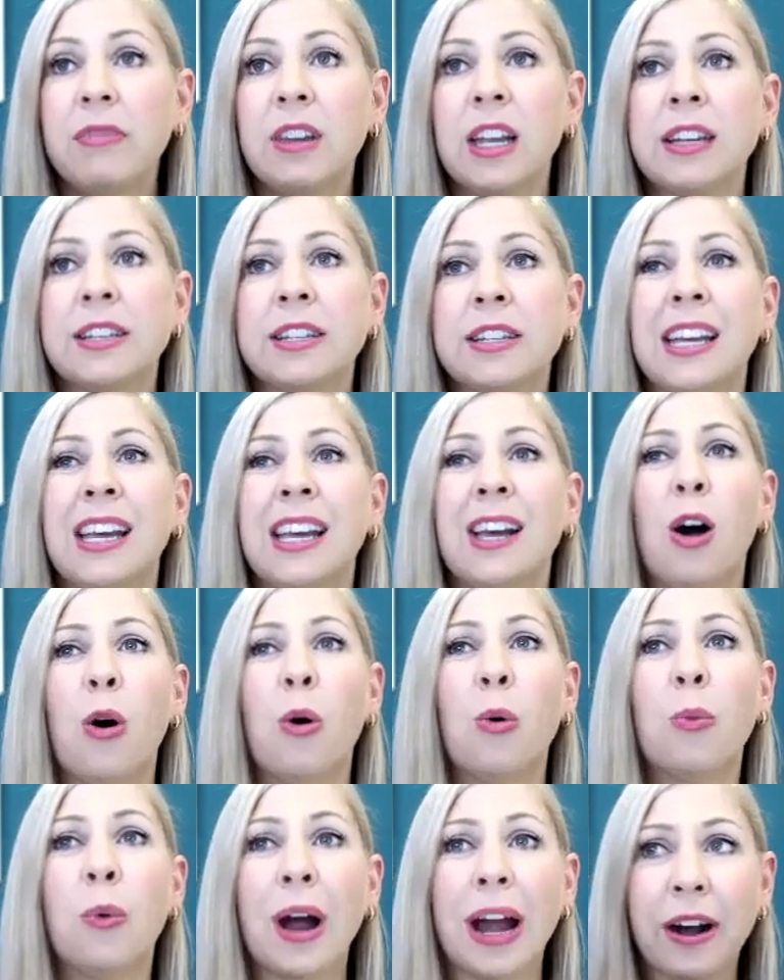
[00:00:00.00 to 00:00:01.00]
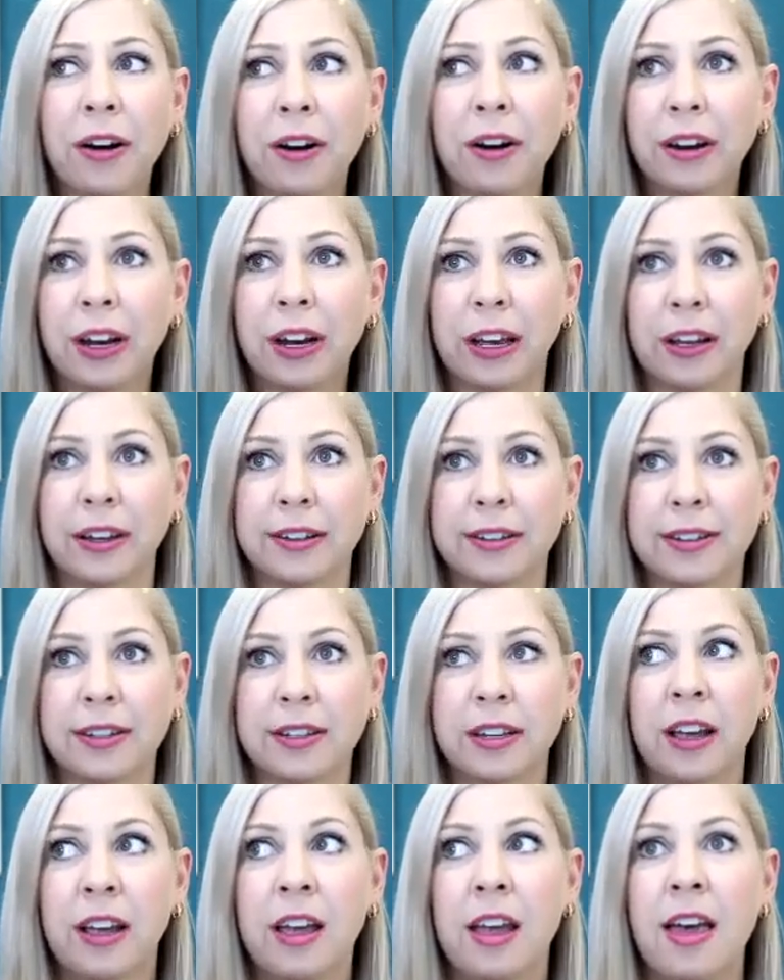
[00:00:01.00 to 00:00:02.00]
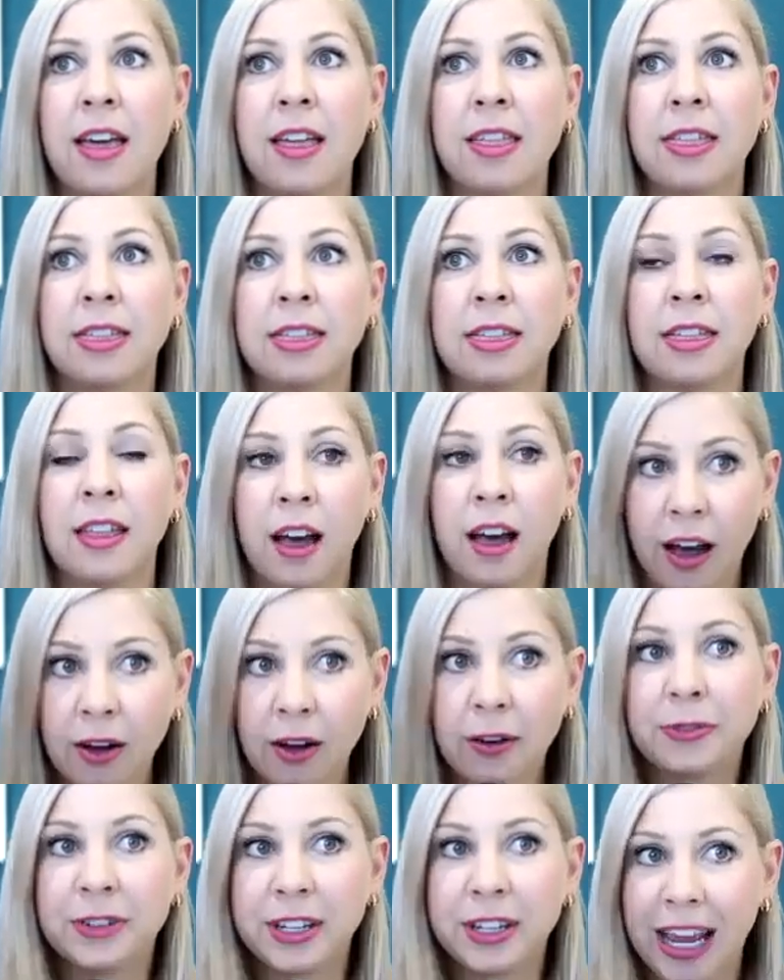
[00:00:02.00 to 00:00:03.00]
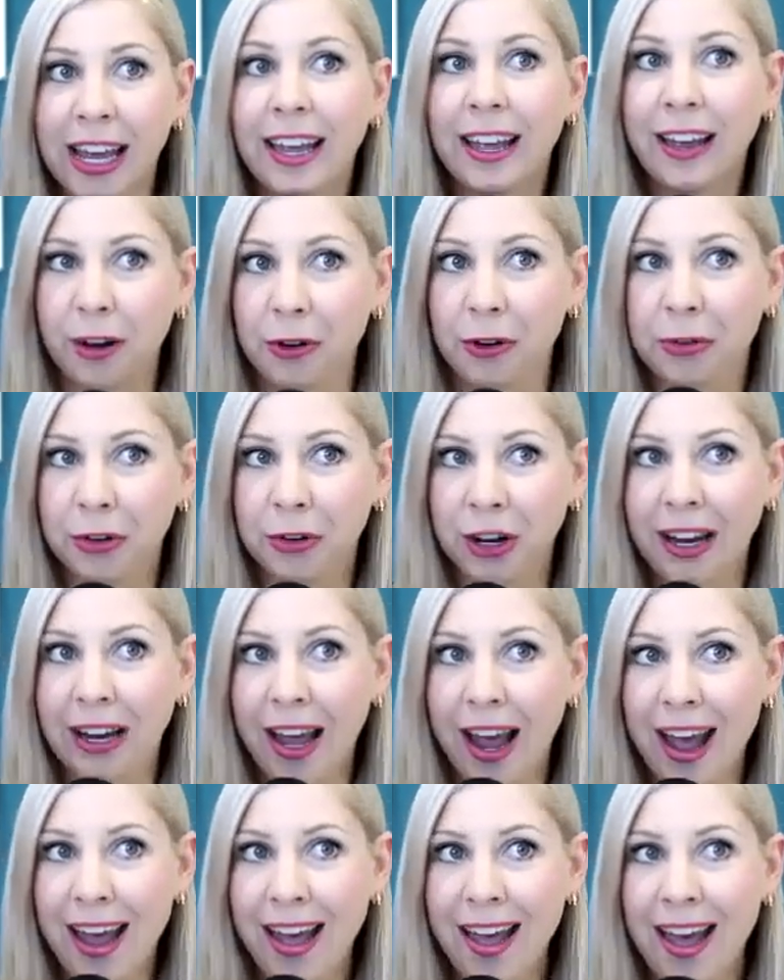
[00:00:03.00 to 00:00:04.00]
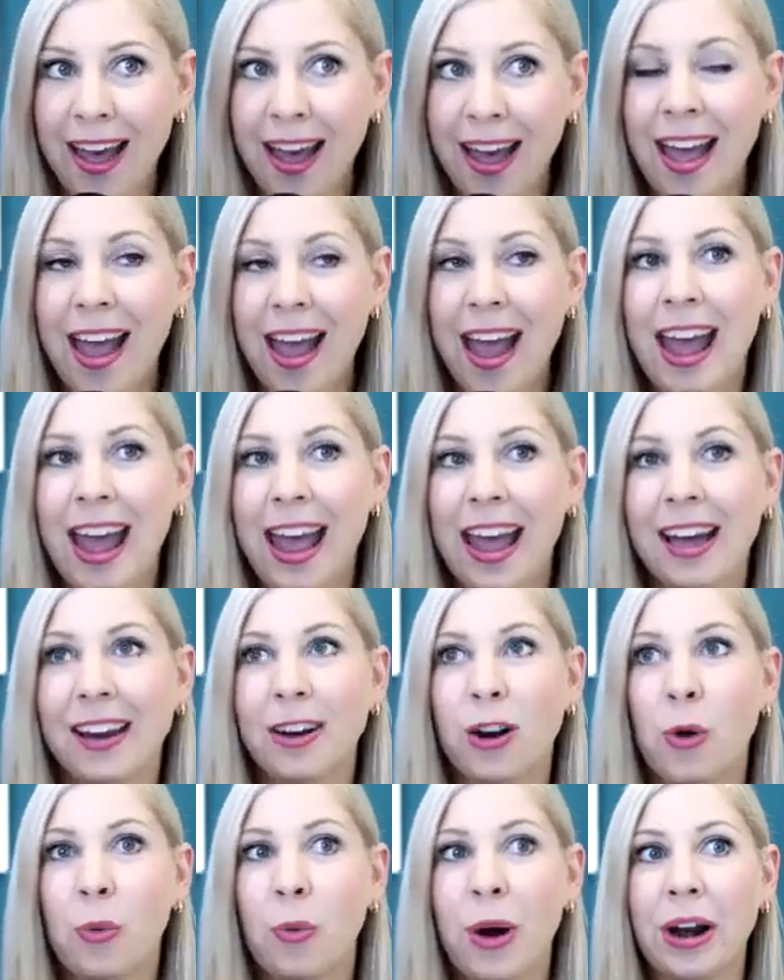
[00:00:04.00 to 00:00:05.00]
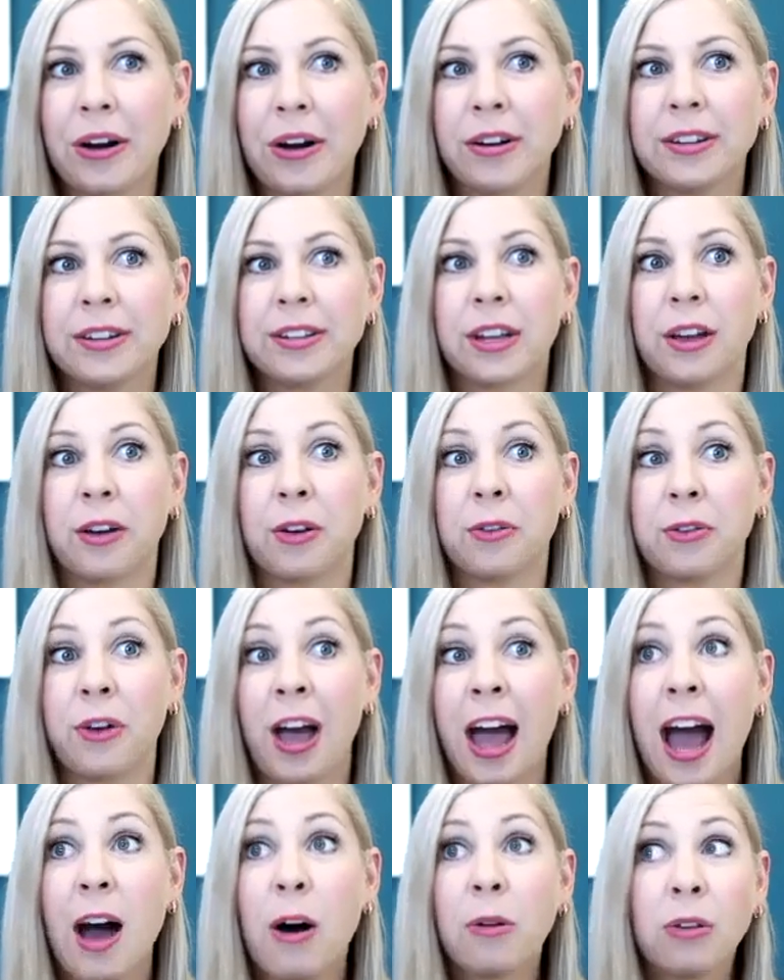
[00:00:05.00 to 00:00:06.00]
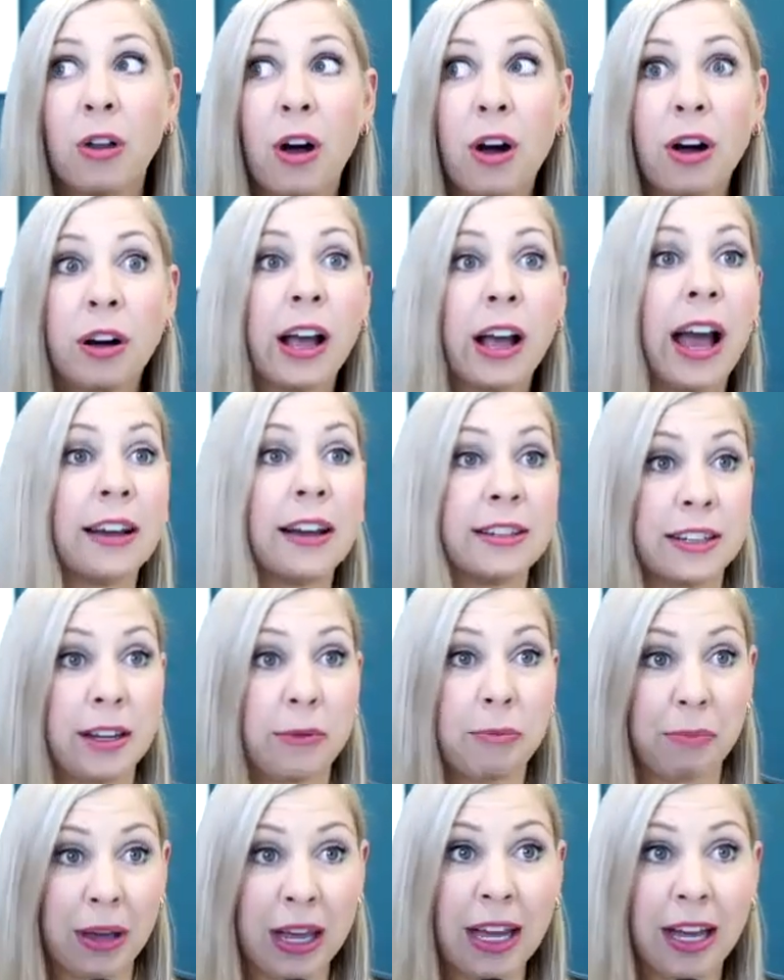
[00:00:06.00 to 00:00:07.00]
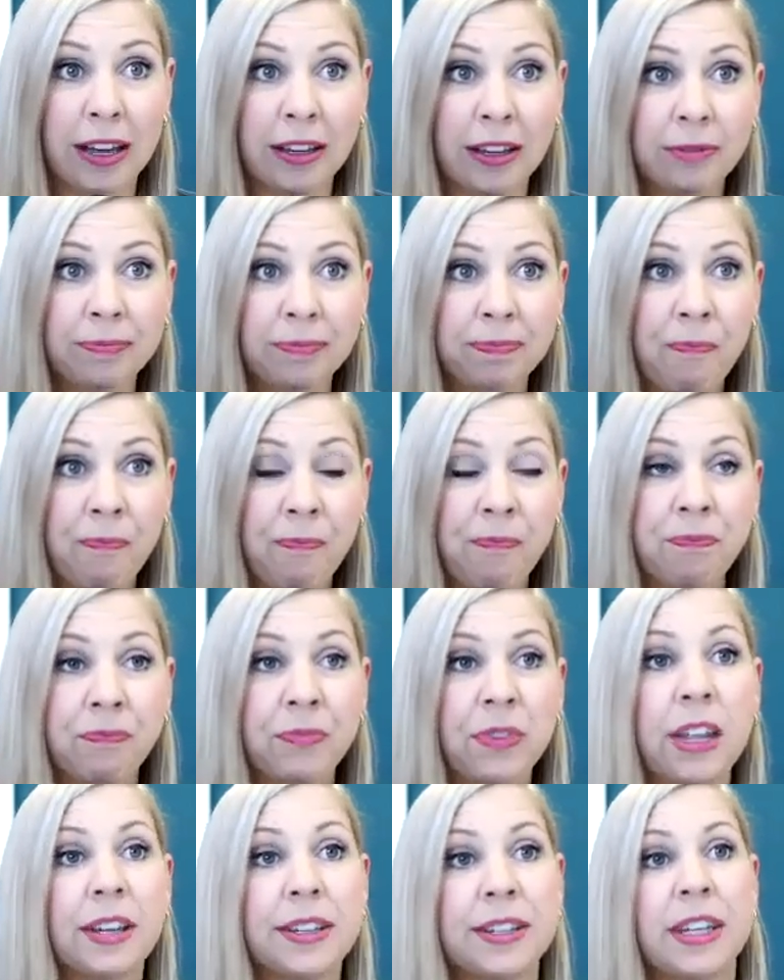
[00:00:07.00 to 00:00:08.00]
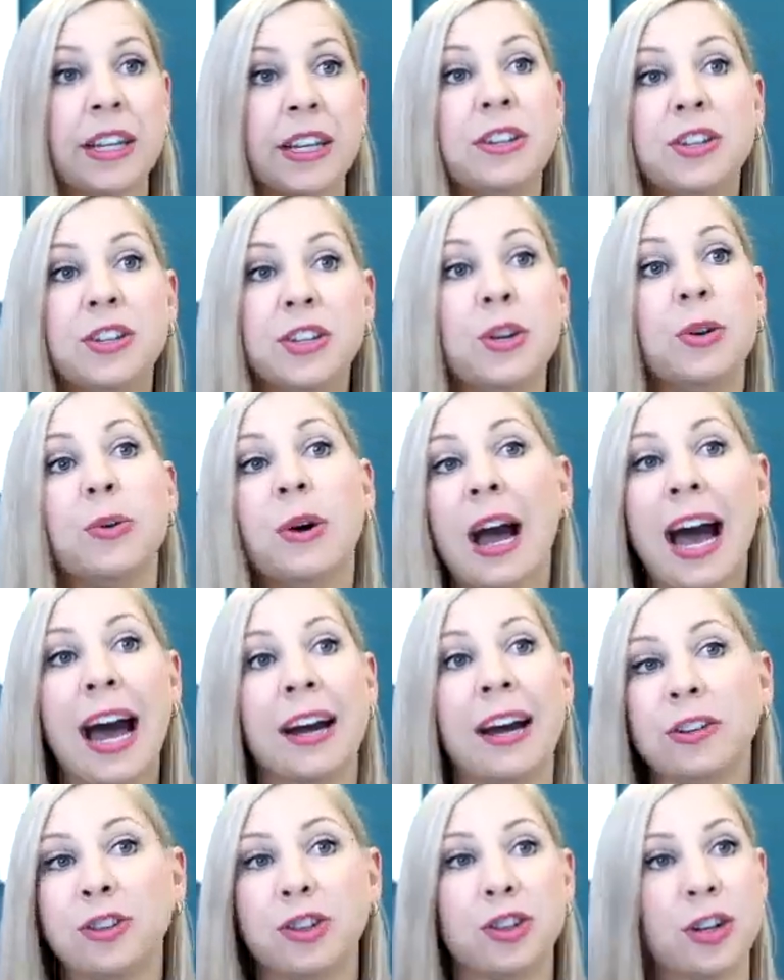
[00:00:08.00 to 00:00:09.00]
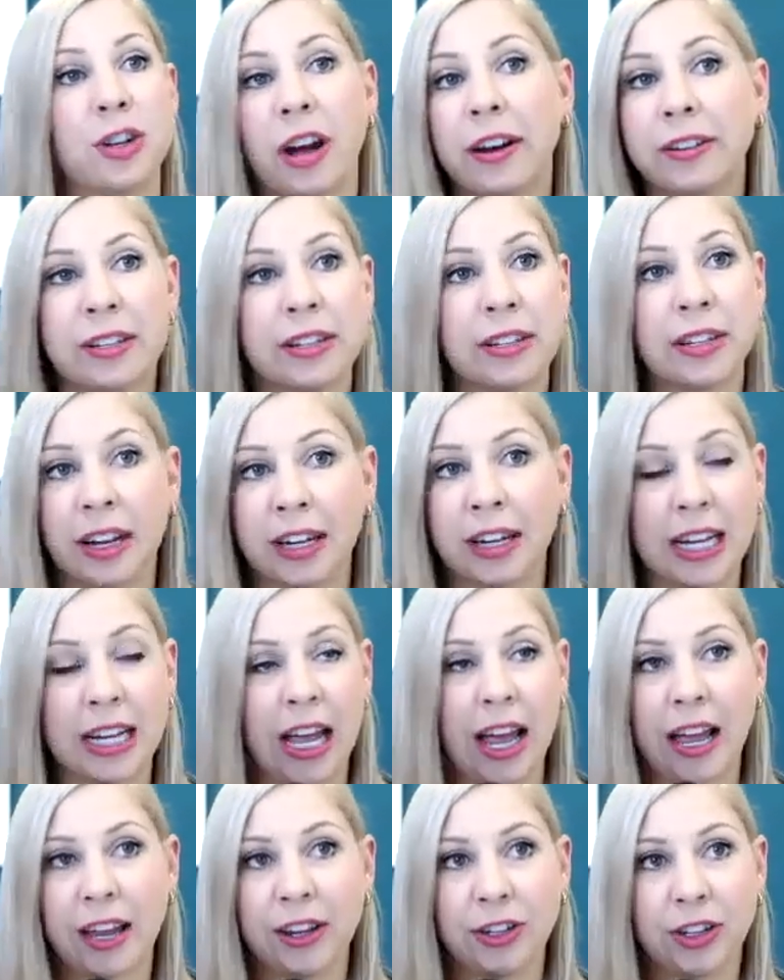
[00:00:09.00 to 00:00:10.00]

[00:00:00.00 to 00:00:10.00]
is the awareness of taking a free day and awareness of how long has it been since you had just a day